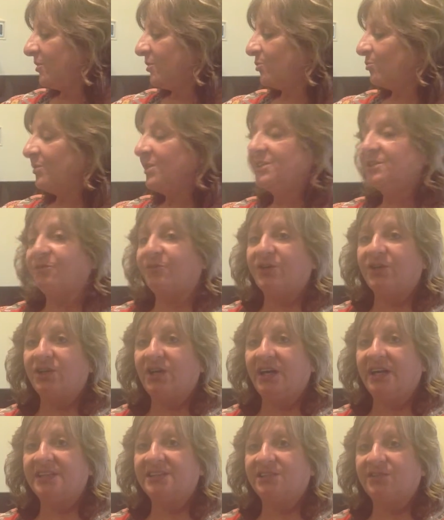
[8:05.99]
3 different
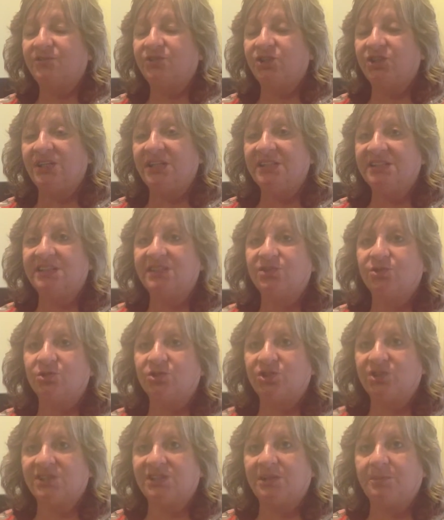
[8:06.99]
kinds of cheeses,
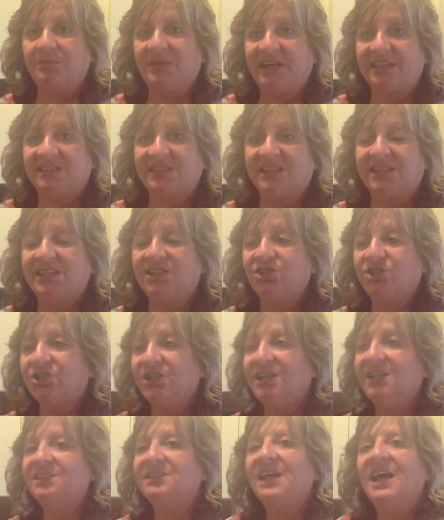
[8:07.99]
or just the Mexican
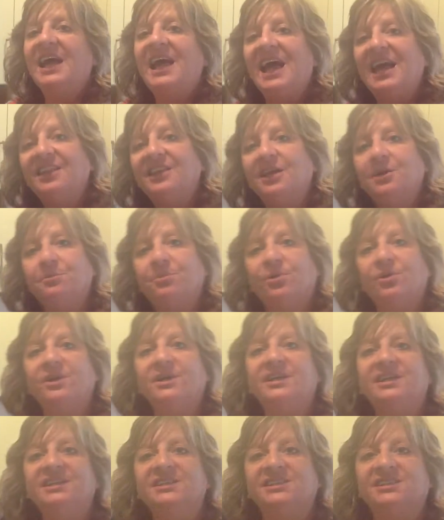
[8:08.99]
cheese, and then put
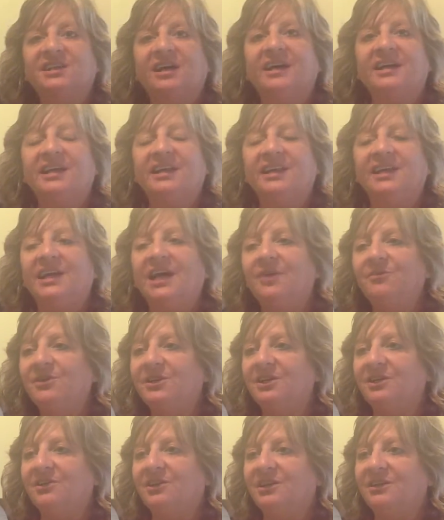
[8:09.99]
it inside of the
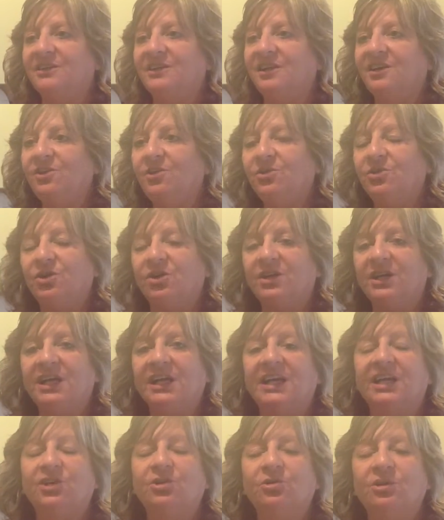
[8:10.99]
oven and continue
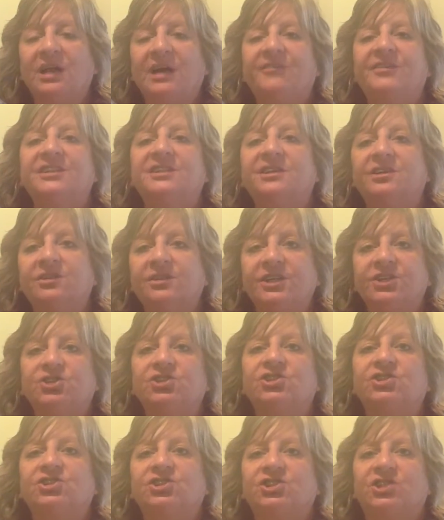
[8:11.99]
cooking it. You'll have a
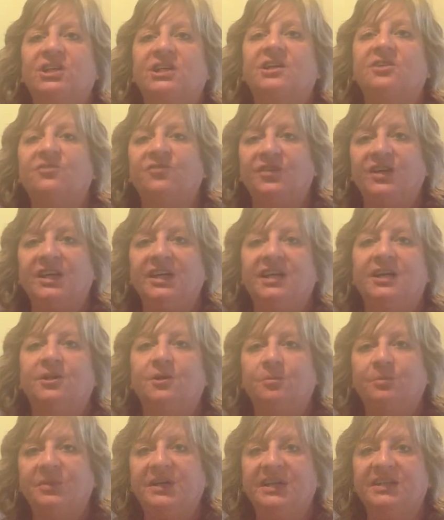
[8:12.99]
delicious chicken
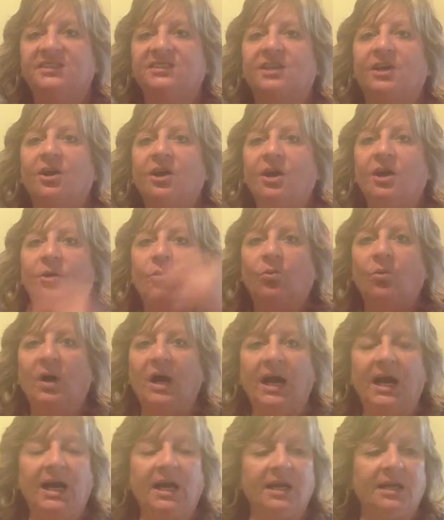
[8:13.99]
fajita pizza.
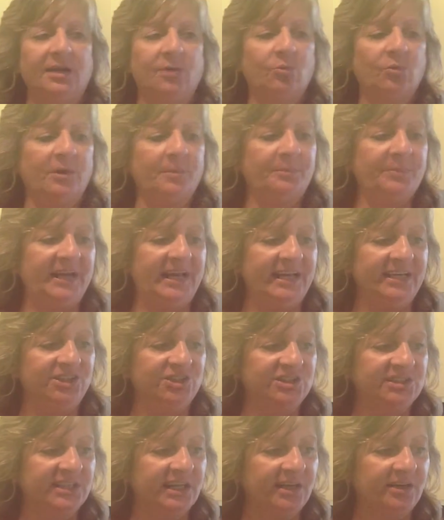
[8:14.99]
What? What
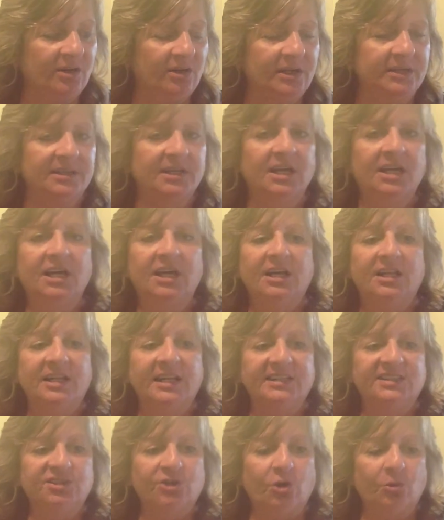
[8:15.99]
page is that on?
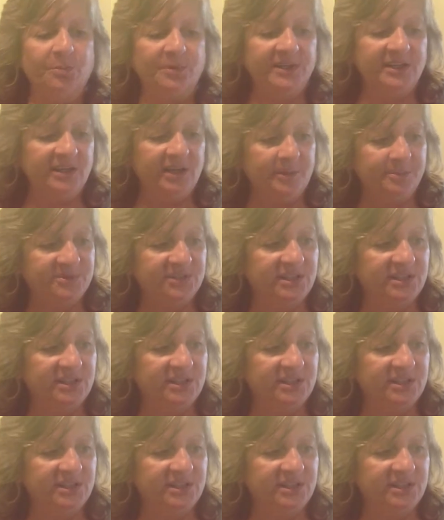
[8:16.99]
Let's open it up